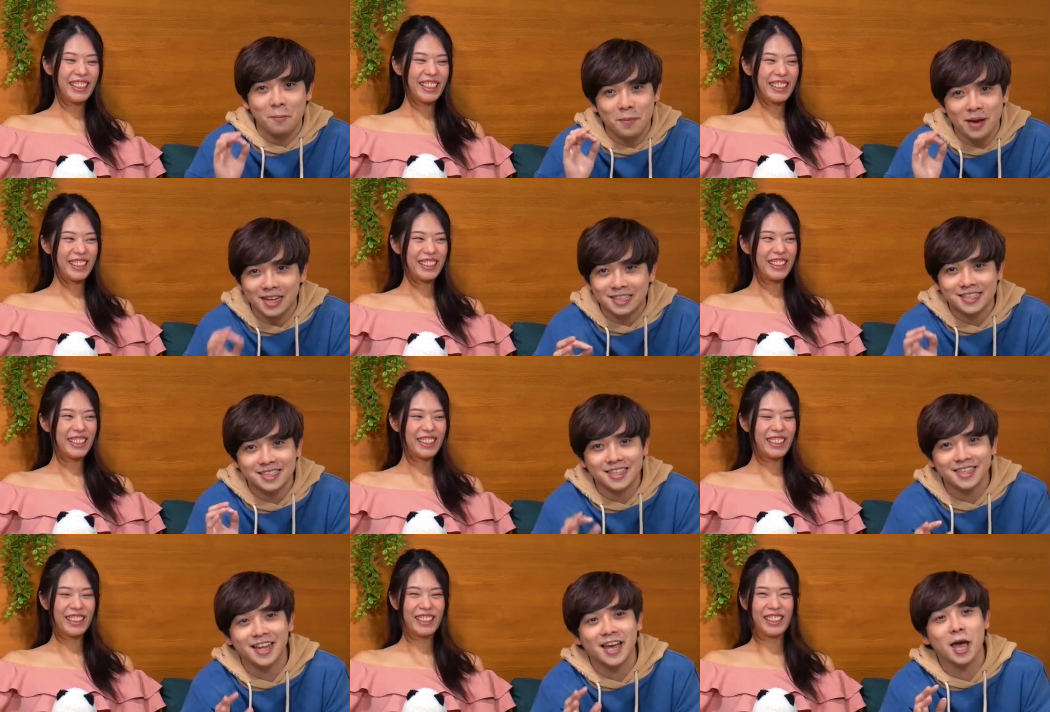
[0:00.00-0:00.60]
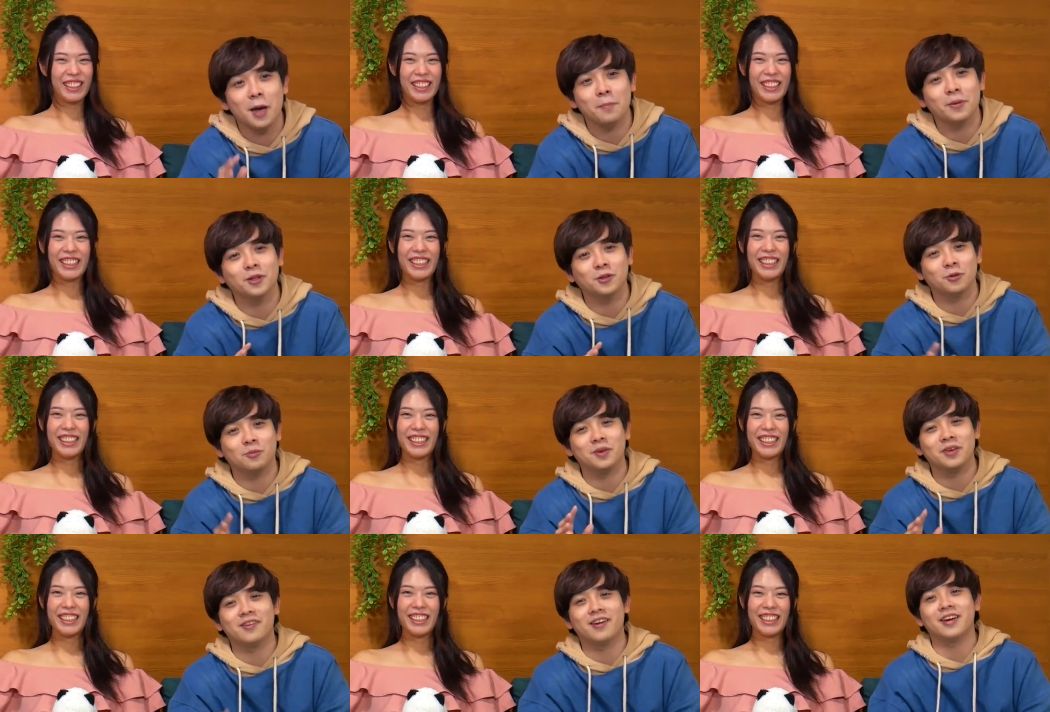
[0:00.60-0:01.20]
Speaker 1: best thing that happened to
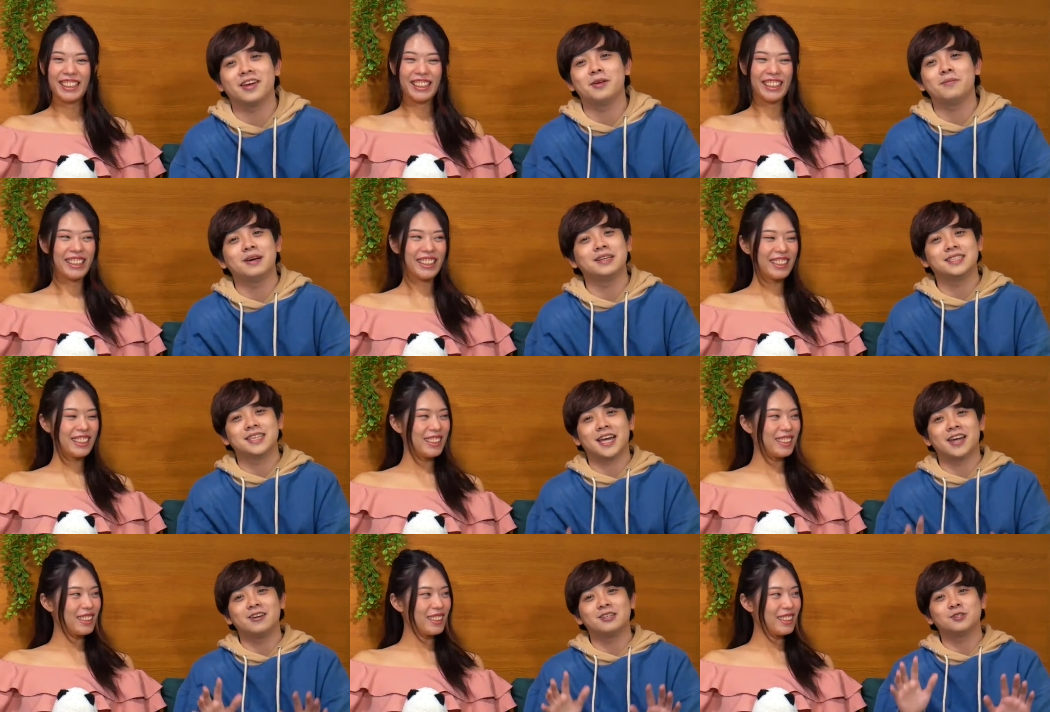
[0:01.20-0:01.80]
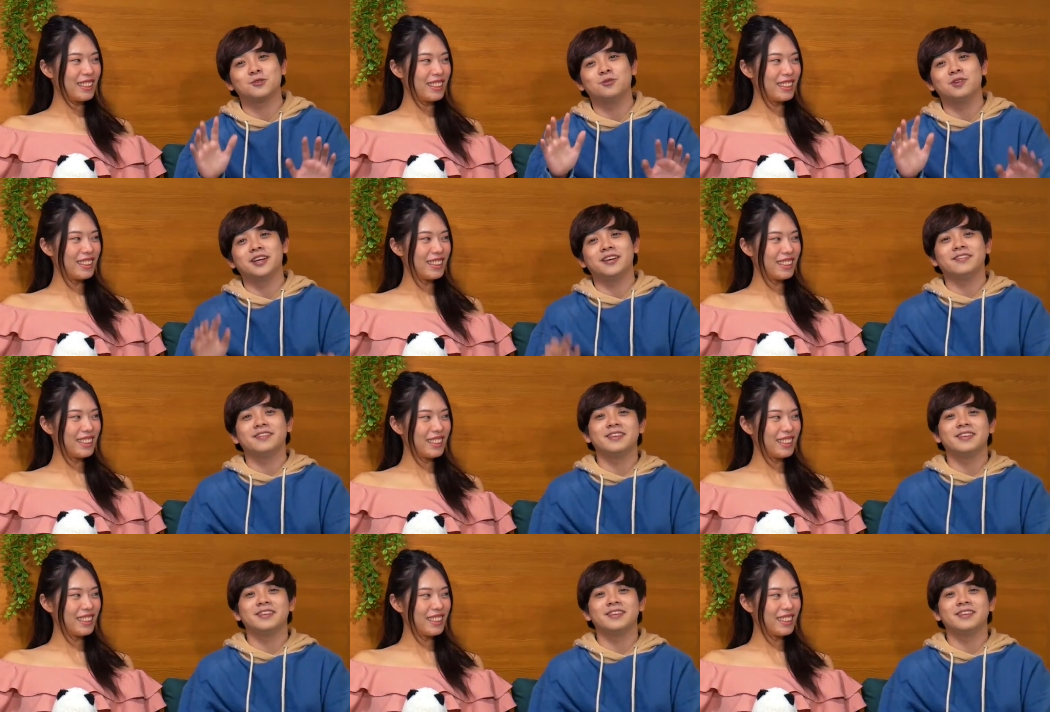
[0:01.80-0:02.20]
me, right, in my secondary school life.